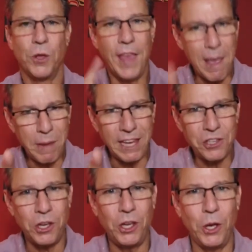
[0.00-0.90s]
So that
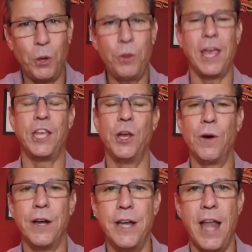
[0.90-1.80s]
means to you that
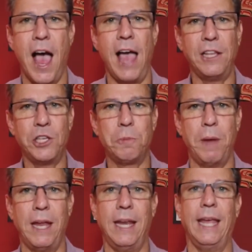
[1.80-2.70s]
you're not
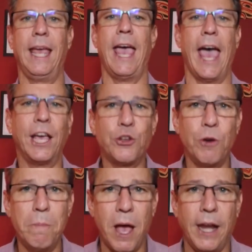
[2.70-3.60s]
spending
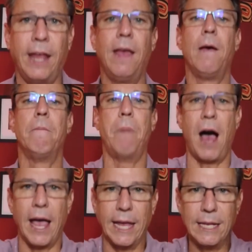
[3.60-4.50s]
extra money
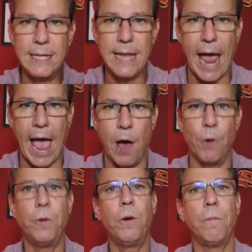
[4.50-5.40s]
buying
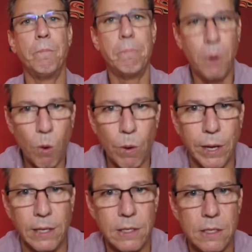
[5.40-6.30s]
down
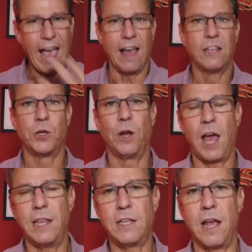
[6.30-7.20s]
points. Yeah, so a
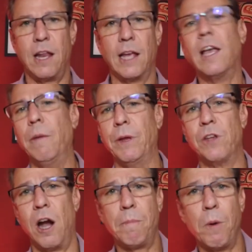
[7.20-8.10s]
lot of these online
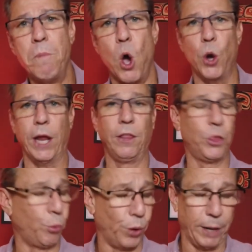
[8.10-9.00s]
companies are promoting
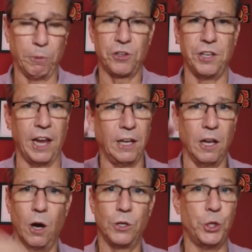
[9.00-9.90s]
3%,
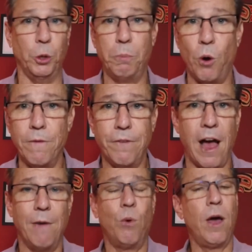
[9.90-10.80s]
lower
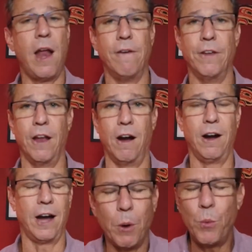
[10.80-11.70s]
2.5, whatever they
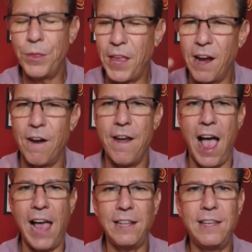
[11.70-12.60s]
are. But what they are
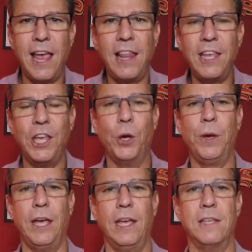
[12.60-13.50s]
not telling you
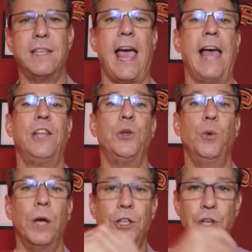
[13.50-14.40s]
is that
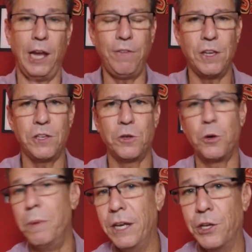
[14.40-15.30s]
to achieve this a
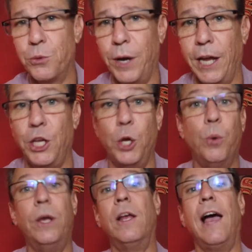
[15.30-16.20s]
tremendous rate, you
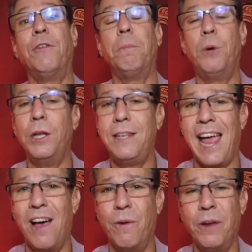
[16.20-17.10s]
will have to put
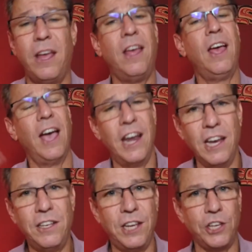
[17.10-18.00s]
down an
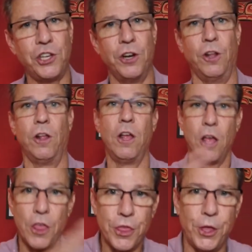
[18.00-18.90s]
additional
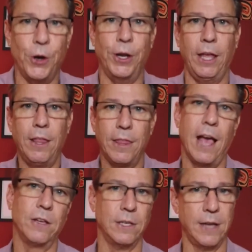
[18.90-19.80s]

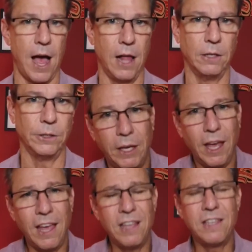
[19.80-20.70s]
$30,000
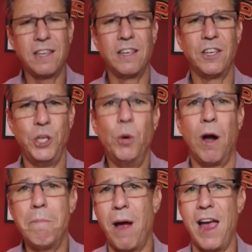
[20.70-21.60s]
because you
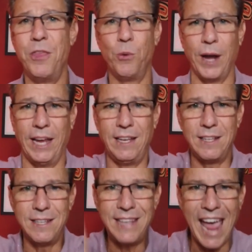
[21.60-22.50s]
are buying the rate
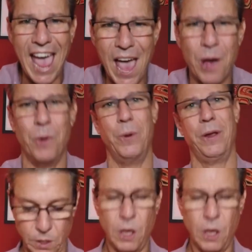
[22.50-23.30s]
down.